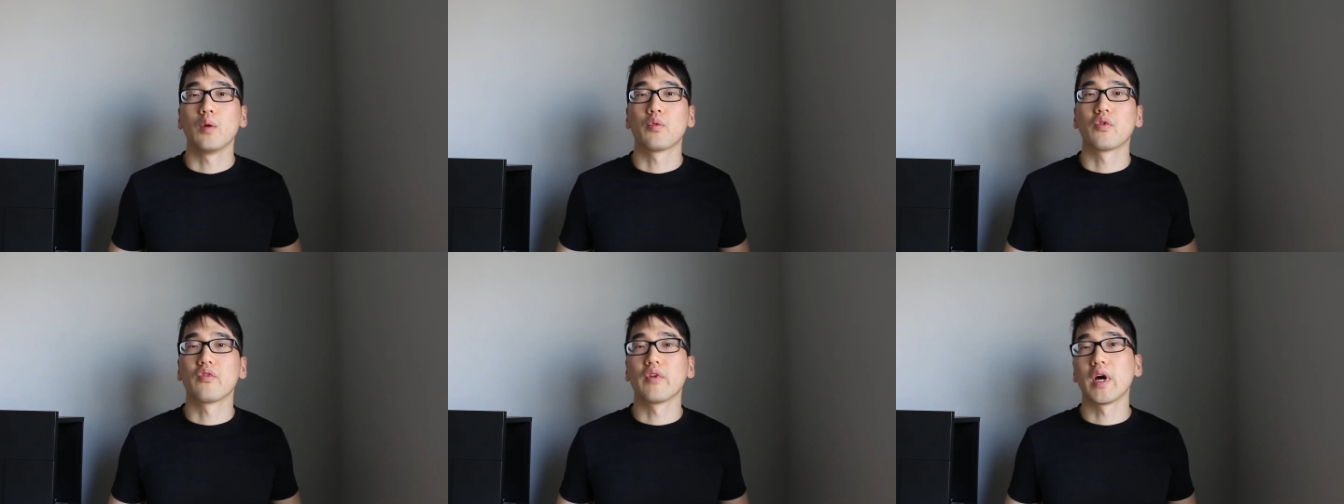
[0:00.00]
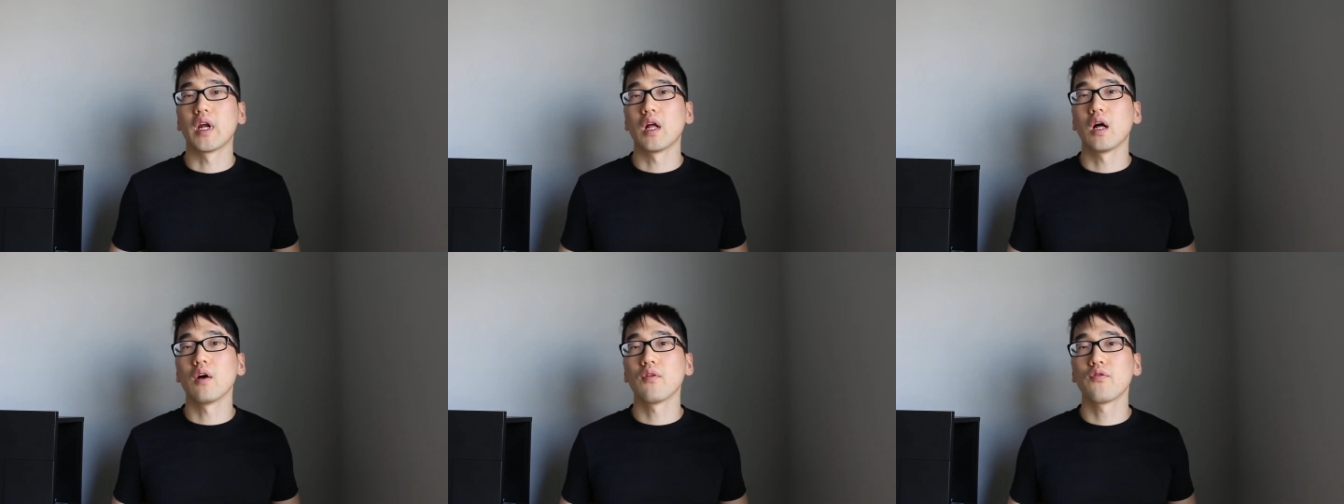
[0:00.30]

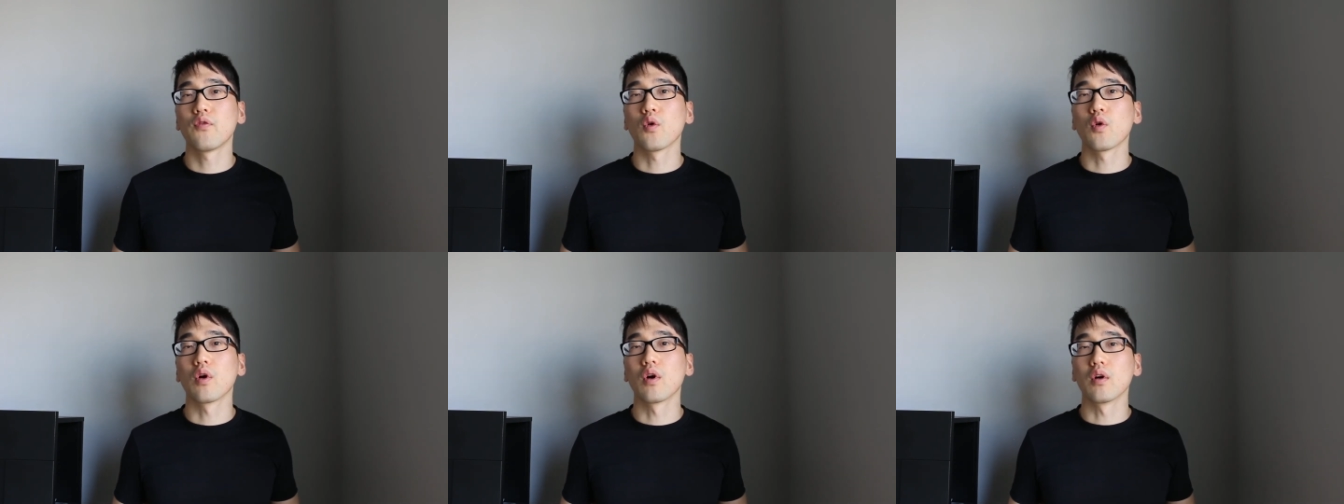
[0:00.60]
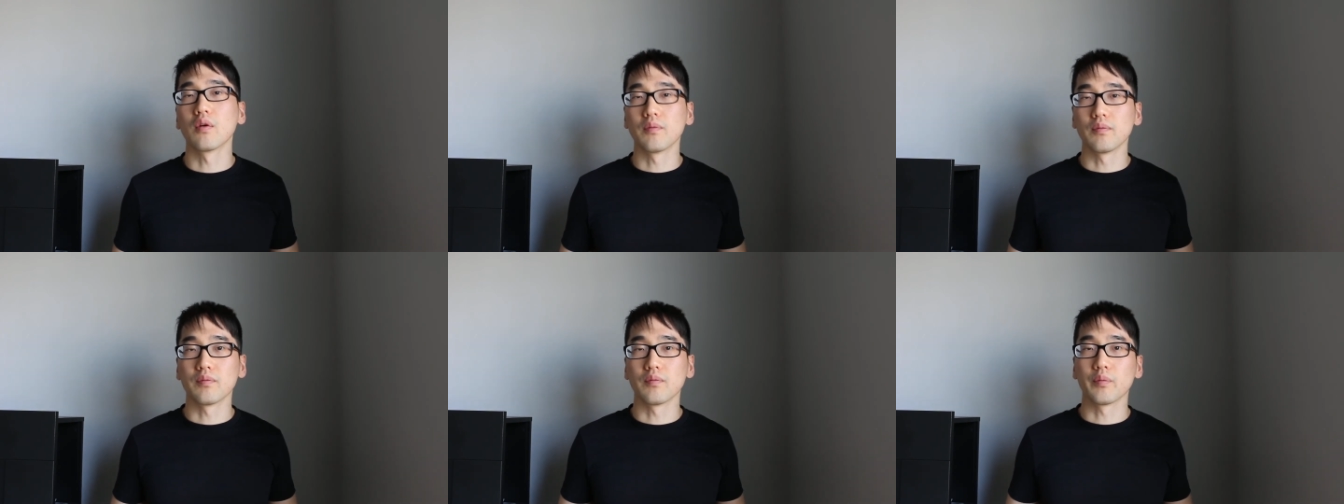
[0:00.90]
provide help
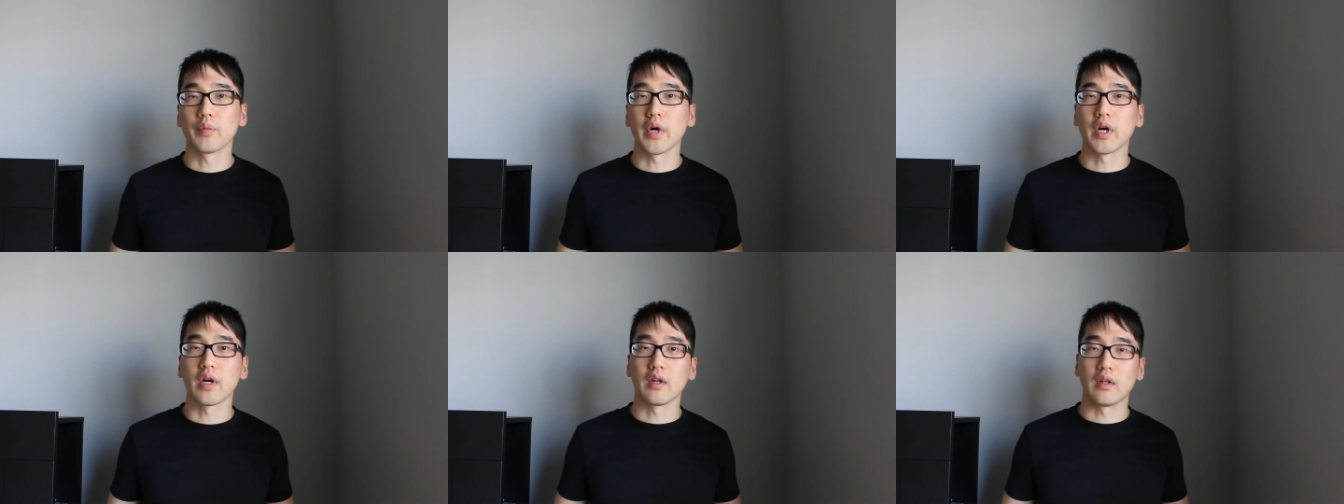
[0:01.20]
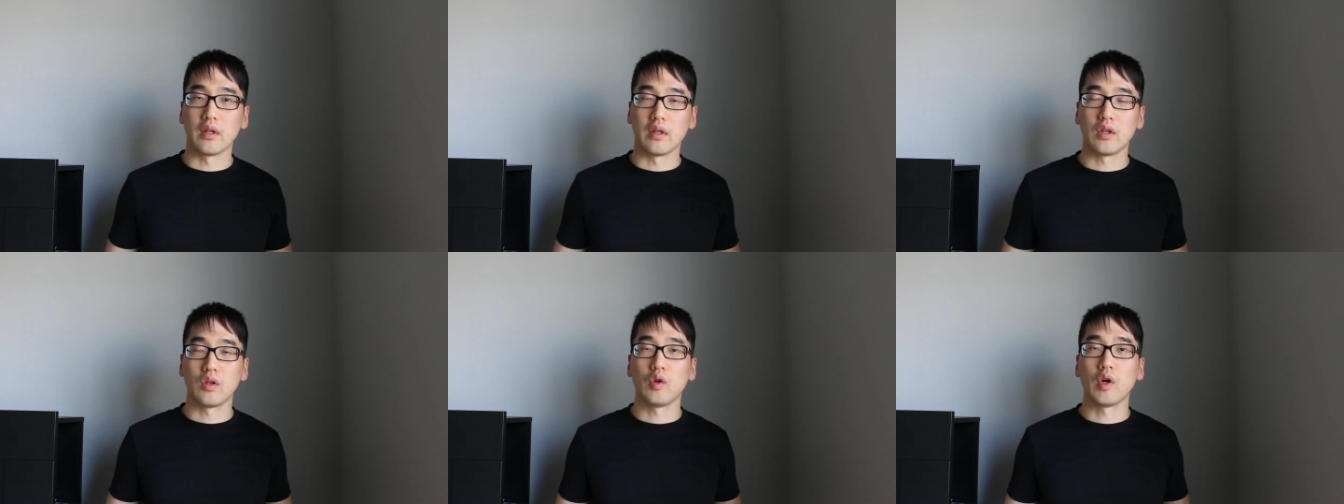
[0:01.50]
for,
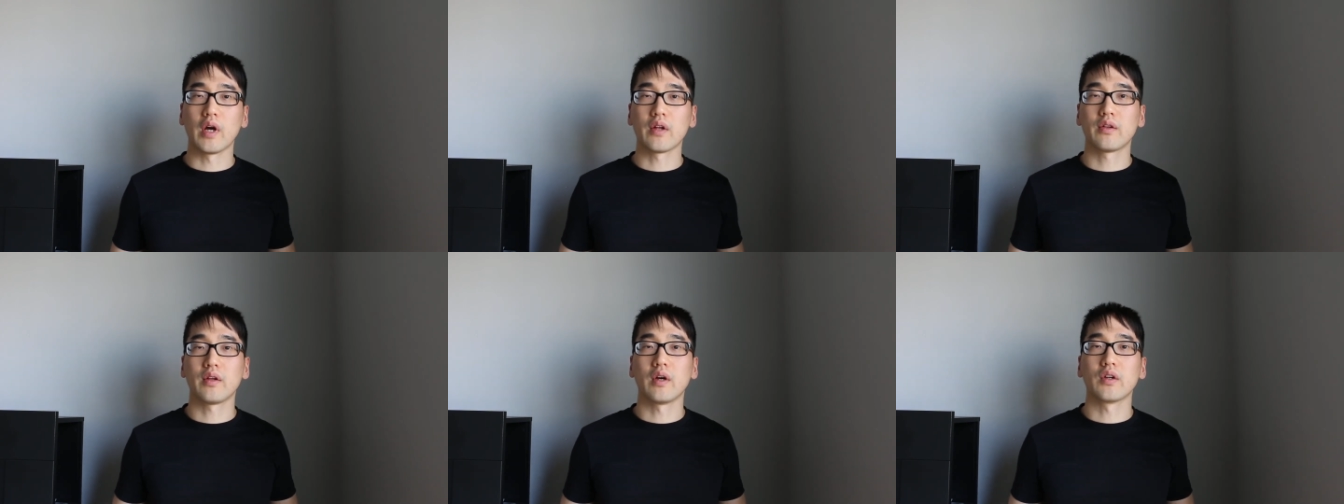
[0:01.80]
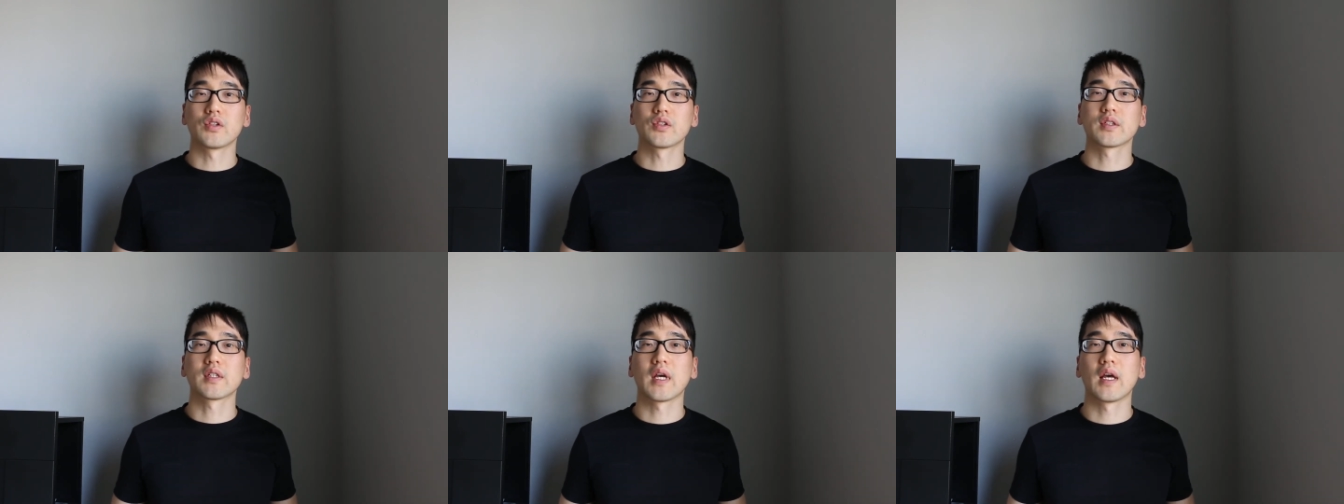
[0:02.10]
but you have to
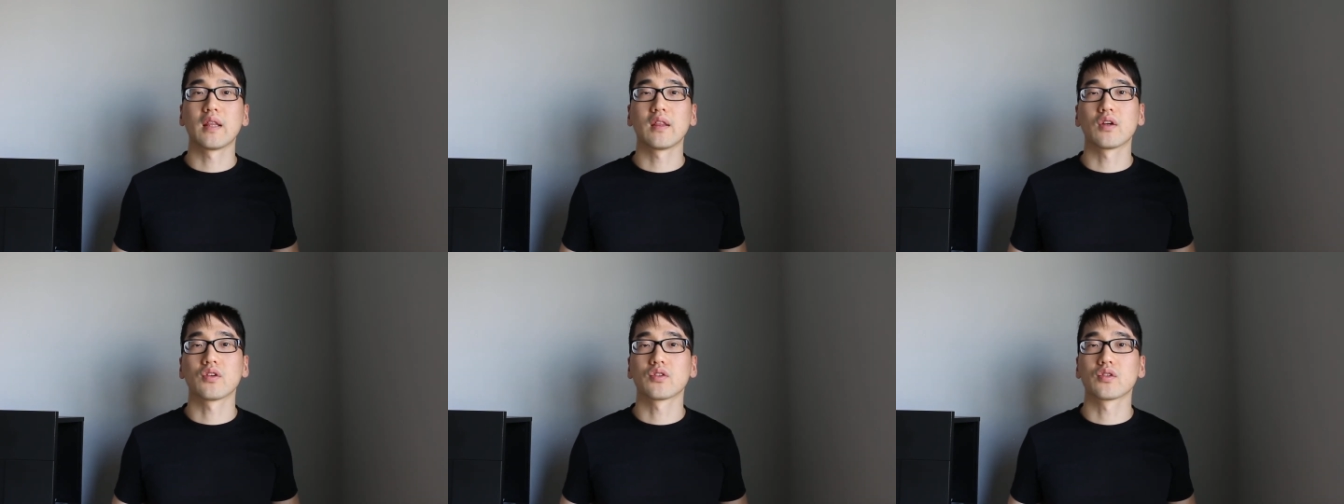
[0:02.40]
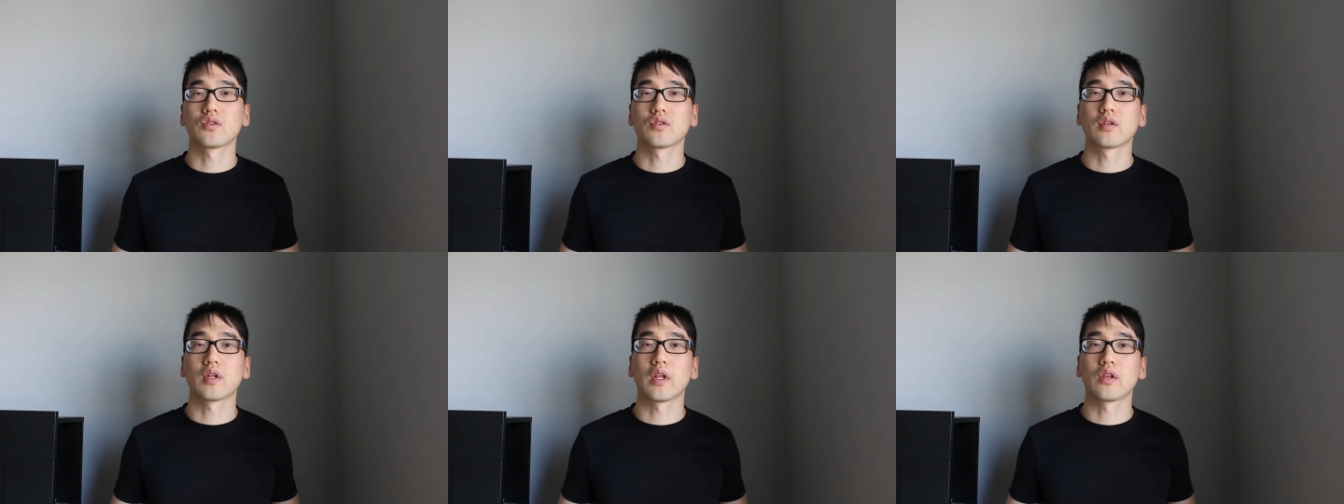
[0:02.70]
understand there's
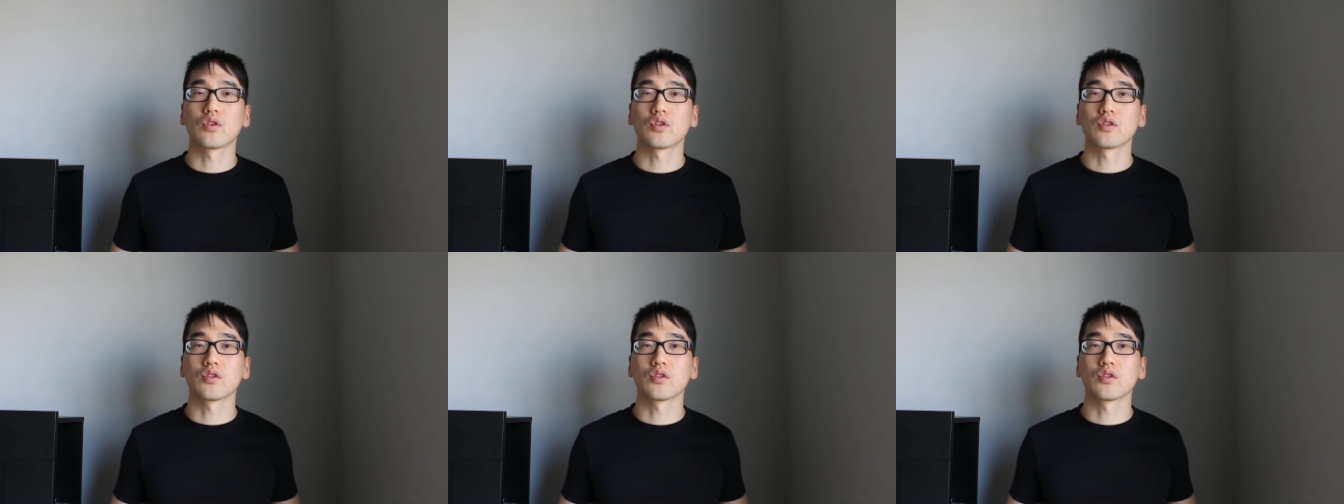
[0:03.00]
just, that